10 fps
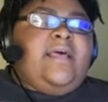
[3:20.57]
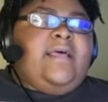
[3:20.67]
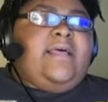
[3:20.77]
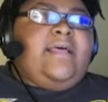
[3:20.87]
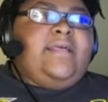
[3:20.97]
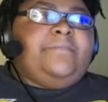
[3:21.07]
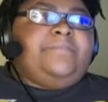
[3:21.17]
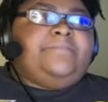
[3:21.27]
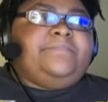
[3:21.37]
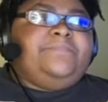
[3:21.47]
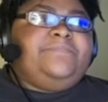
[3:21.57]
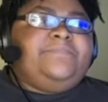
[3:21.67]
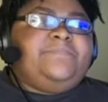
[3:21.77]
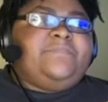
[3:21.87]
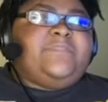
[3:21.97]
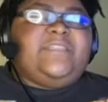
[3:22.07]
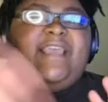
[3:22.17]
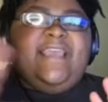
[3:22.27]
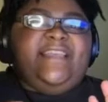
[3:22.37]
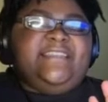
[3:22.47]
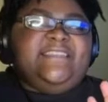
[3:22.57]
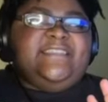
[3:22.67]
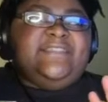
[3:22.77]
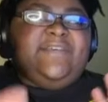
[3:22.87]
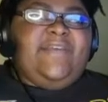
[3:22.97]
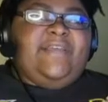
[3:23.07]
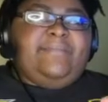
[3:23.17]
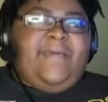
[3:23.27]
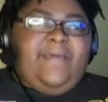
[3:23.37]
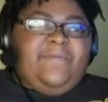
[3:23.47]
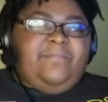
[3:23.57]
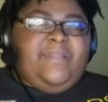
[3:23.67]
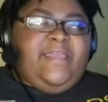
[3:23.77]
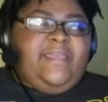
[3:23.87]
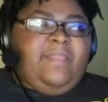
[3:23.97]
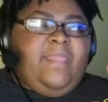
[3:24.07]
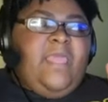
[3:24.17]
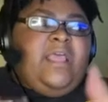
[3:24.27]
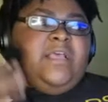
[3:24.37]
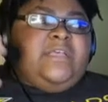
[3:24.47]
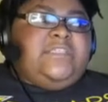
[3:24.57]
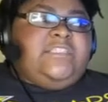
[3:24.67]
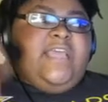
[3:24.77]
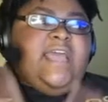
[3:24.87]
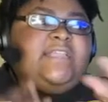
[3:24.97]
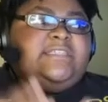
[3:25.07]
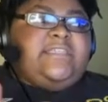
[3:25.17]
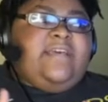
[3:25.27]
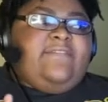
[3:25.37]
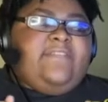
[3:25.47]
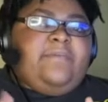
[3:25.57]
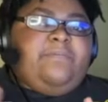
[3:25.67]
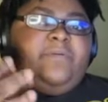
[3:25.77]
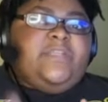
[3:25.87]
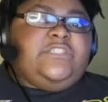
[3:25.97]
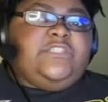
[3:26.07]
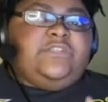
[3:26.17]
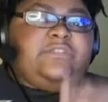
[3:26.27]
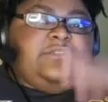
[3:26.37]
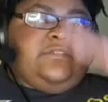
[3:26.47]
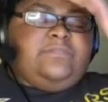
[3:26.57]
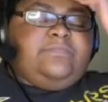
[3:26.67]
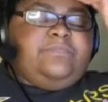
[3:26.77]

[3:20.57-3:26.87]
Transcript: um ADHD, sorry, mine went blank. She kind of took over the parental